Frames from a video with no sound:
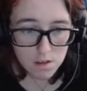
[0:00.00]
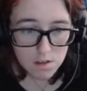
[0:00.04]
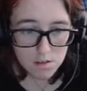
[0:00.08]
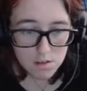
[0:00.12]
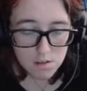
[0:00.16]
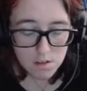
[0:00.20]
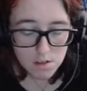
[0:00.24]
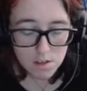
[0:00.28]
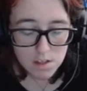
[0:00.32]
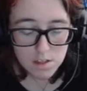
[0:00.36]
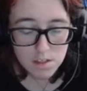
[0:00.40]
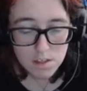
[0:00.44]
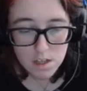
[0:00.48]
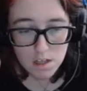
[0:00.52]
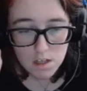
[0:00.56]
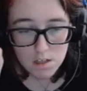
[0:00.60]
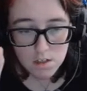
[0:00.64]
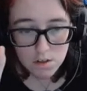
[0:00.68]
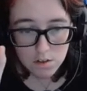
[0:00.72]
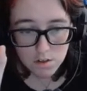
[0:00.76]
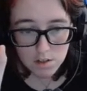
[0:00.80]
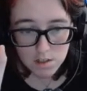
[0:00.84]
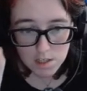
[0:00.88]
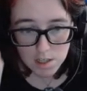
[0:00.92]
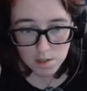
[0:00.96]
So let's say
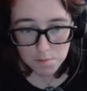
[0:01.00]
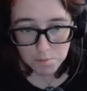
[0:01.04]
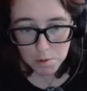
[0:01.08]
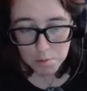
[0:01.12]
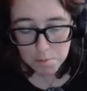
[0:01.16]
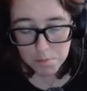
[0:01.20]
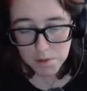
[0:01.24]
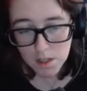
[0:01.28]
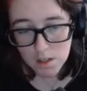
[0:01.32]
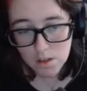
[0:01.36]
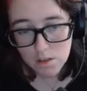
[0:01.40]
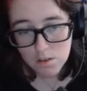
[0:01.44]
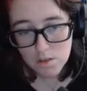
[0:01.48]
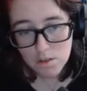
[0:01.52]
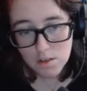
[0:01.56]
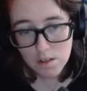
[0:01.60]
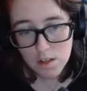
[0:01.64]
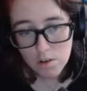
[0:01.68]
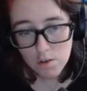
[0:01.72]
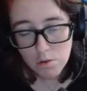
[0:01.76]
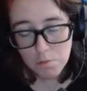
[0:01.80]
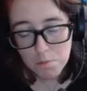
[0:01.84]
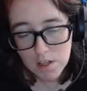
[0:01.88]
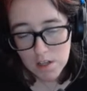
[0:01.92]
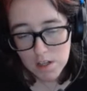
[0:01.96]
it's only 10 more miles.
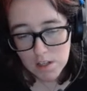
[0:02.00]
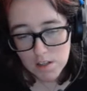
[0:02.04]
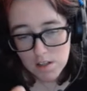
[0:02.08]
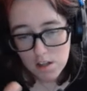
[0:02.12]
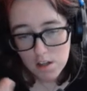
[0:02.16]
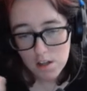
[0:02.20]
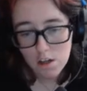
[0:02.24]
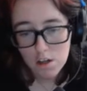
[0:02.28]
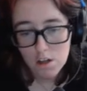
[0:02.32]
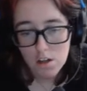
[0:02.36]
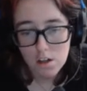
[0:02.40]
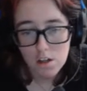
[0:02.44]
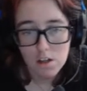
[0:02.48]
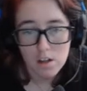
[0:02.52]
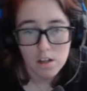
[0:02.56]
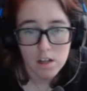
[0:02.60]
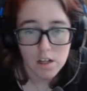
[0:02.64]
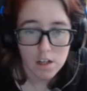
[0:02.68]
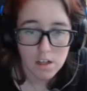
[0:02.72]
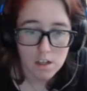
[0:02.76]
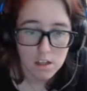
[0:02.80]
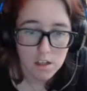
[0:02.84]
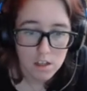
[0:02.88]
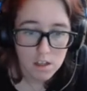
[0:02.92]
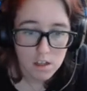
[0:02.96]
That would mean it's
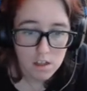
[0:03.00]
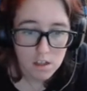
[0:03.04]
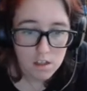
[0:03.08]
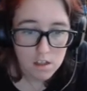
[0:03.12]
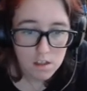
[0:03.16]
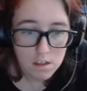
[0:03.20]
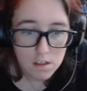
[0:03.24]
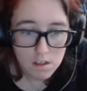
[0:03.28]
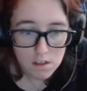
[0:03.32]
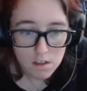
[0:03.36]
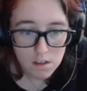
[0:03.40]
190.